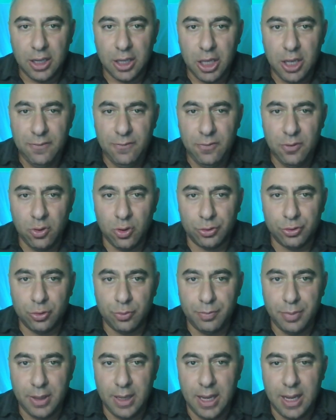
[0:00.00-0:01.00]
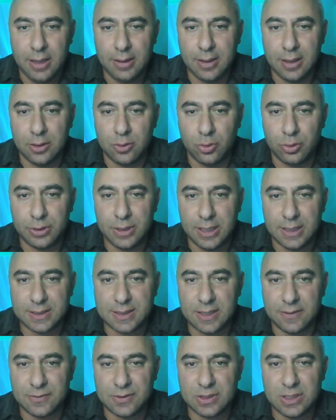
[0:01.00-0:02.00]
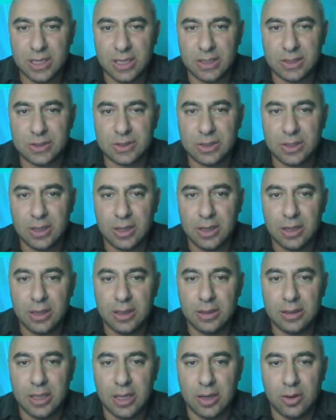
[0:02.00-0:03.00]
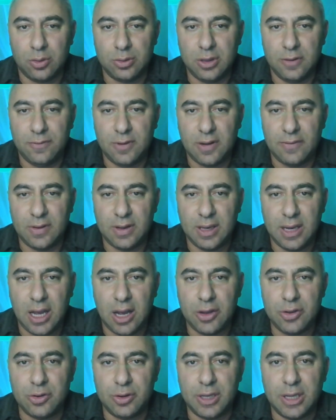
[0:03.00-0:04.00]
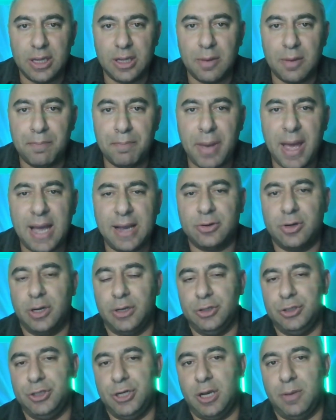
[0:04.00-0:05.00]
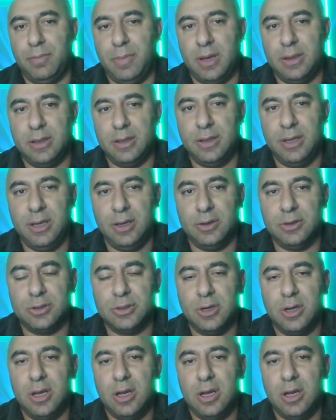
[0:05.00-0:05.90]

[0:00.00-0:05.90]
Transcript: If you go to b8, then rook takes f6, take on d5, and now you're getting a back rank checkmated here.